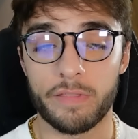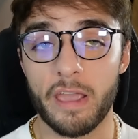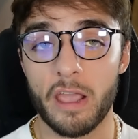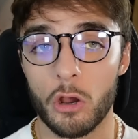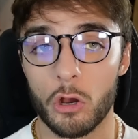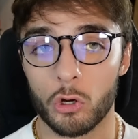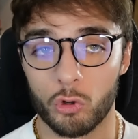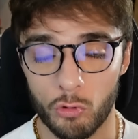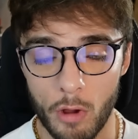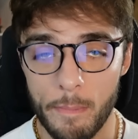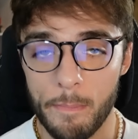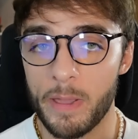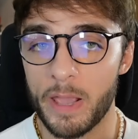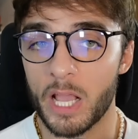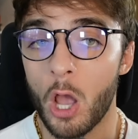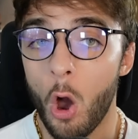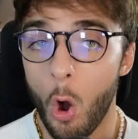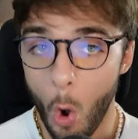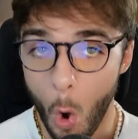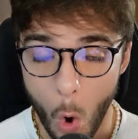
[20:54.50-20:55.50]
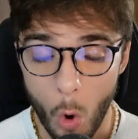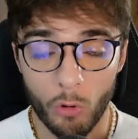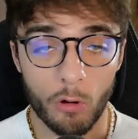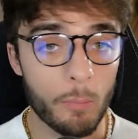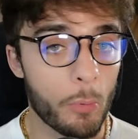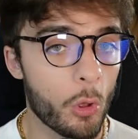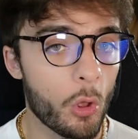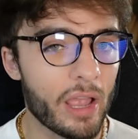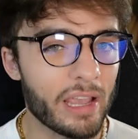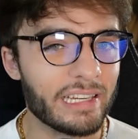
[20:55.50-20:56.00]
they are gripping,
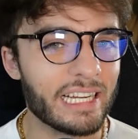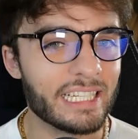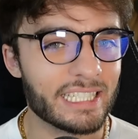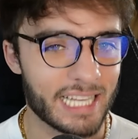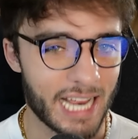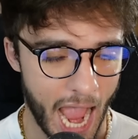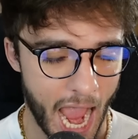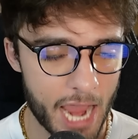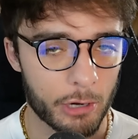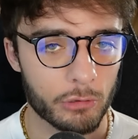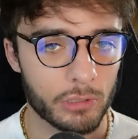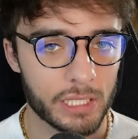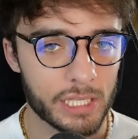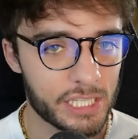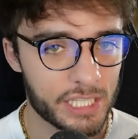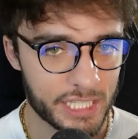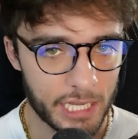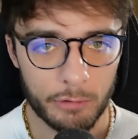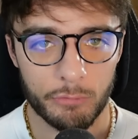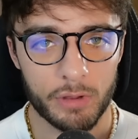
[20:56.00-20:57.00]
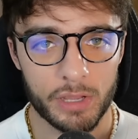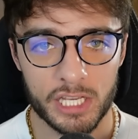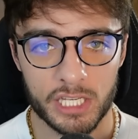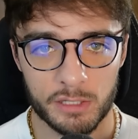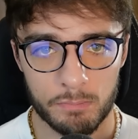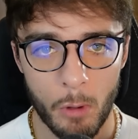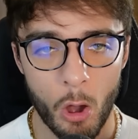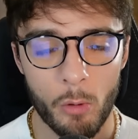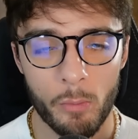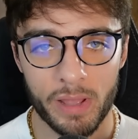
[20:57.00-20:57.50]
horrible, and entirely
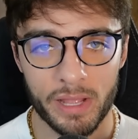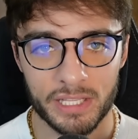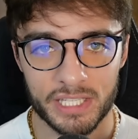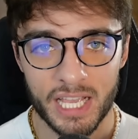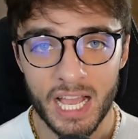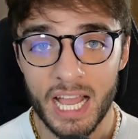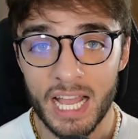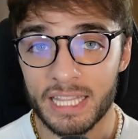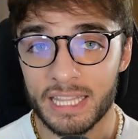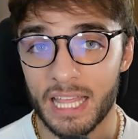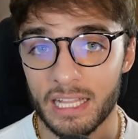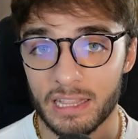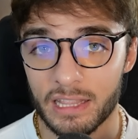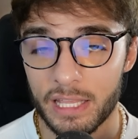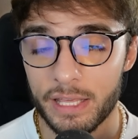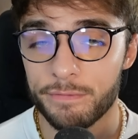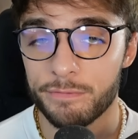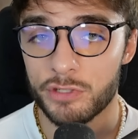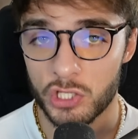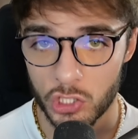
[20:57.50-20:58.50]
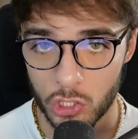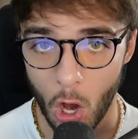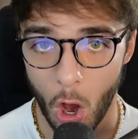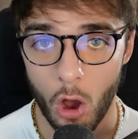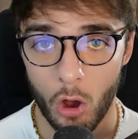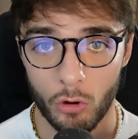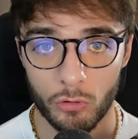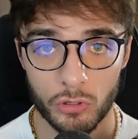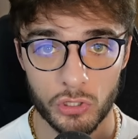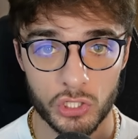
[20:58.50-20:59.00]
serious moments that leave
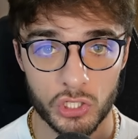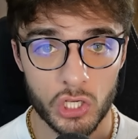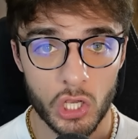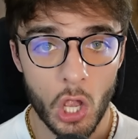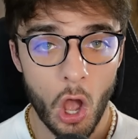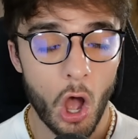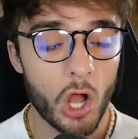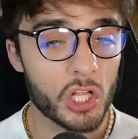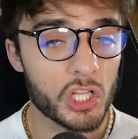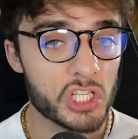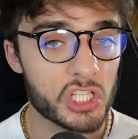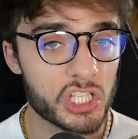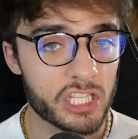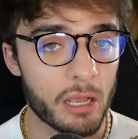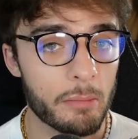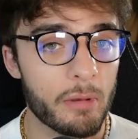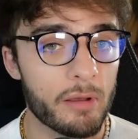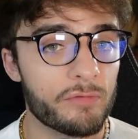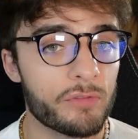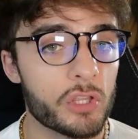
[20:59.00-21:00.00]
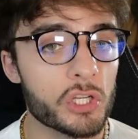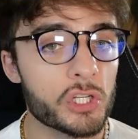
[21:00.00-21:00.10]
scars on some of the the